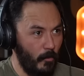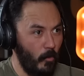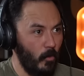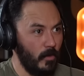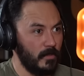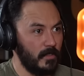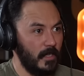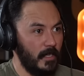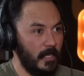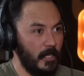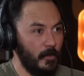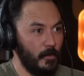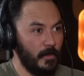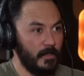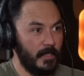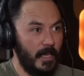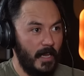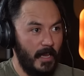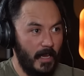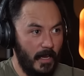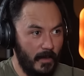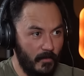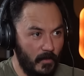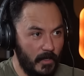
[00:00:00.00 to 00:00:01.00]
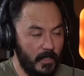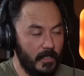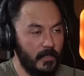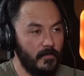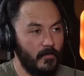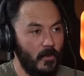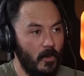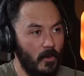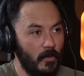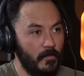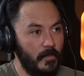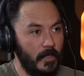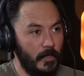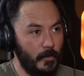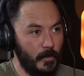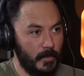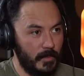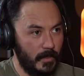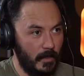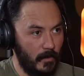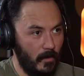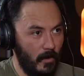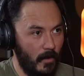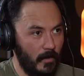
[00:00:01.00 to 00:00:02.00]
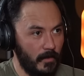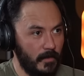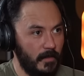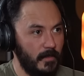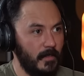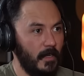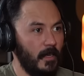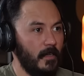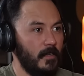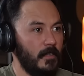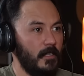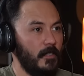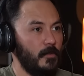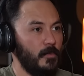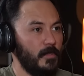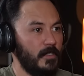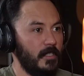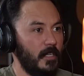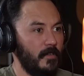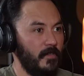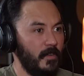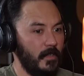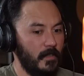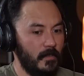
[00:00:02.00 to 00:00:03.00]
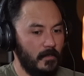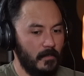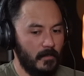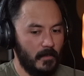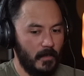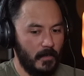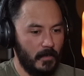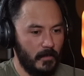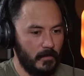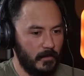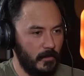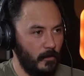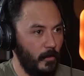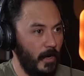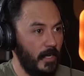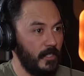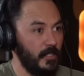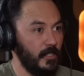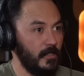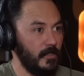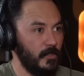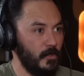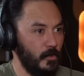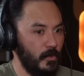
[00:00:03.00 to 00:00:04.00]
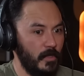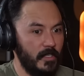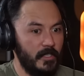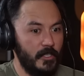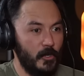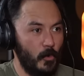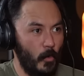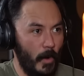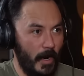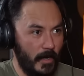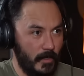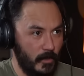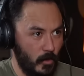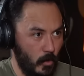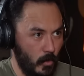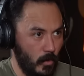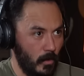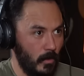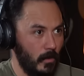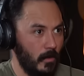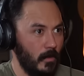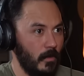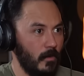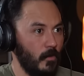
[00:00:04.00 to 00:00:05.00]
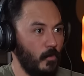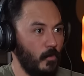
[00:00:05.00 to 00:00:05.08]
reports that he was heavily involved. He was there on set. He was giving direction to the director